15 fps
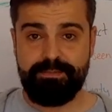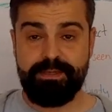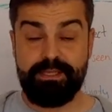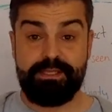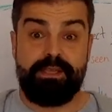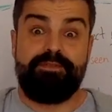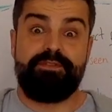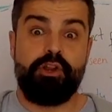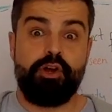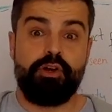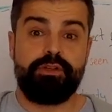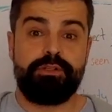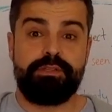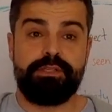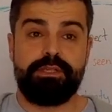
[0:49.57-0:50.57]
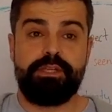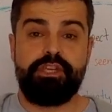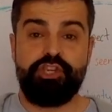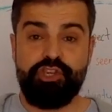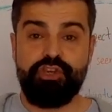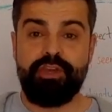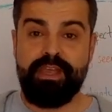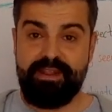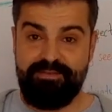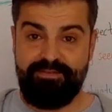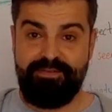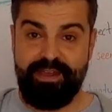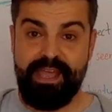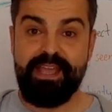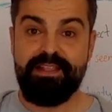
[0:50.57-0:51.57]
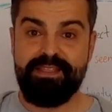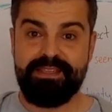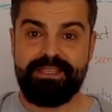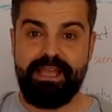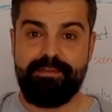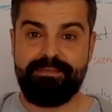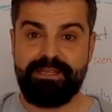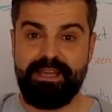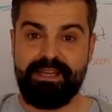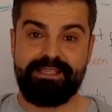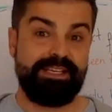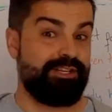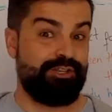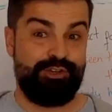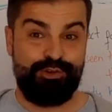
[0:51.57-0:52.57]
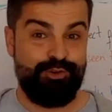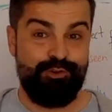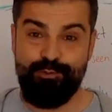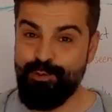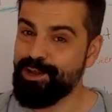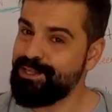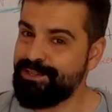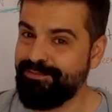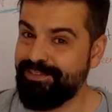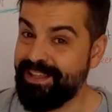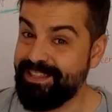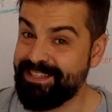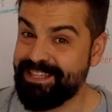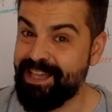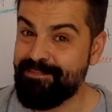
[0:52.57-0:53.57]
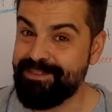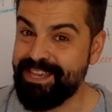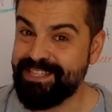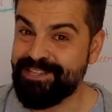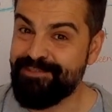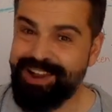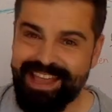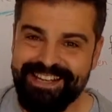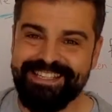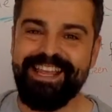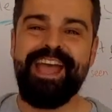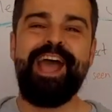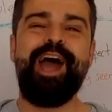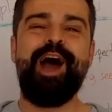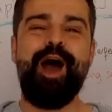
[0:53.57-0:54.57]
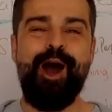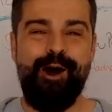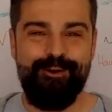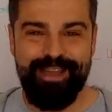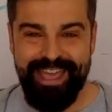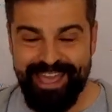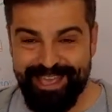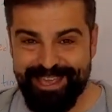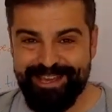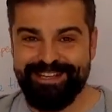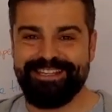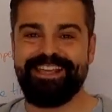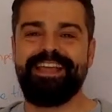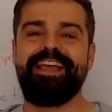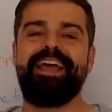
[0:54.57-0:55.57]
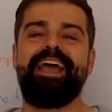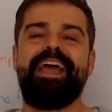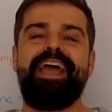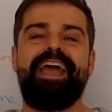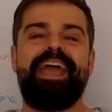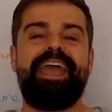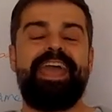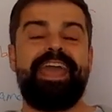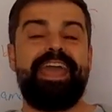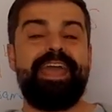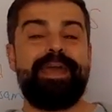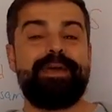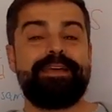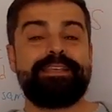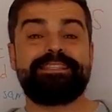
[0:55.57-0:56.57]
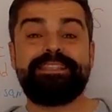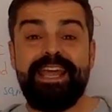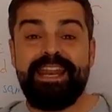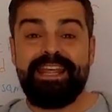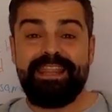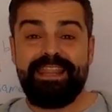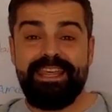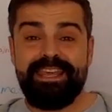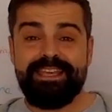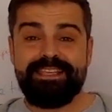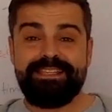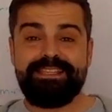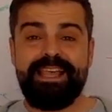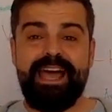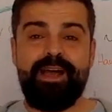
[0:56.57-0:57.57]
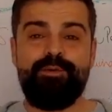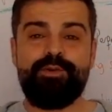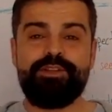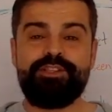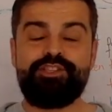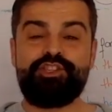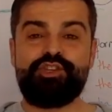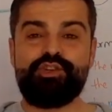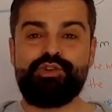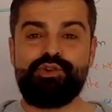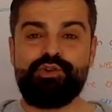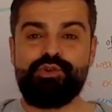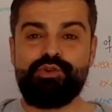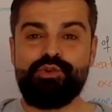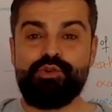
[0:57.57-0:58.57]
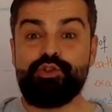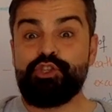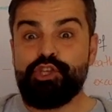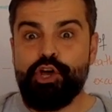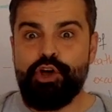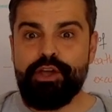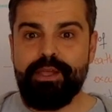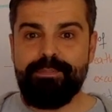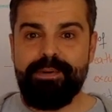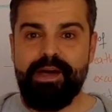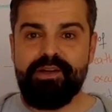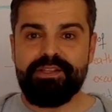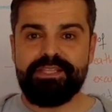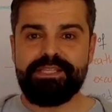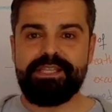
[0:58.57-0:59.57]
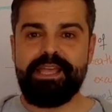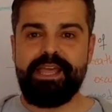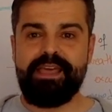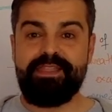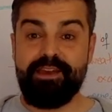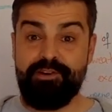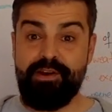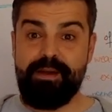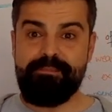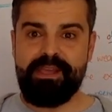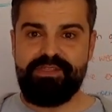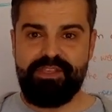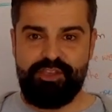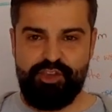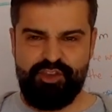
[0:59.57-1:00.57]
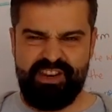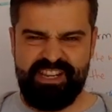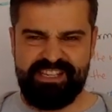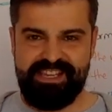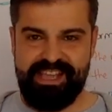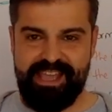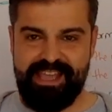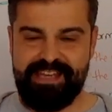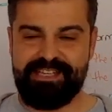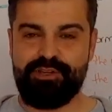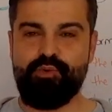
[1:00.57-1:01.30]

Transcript: Because if not, you can fail the subject, and you don't want to fail the subject, right? Okay, good. Stated this, I want to talk about the grammar in the Unit 8.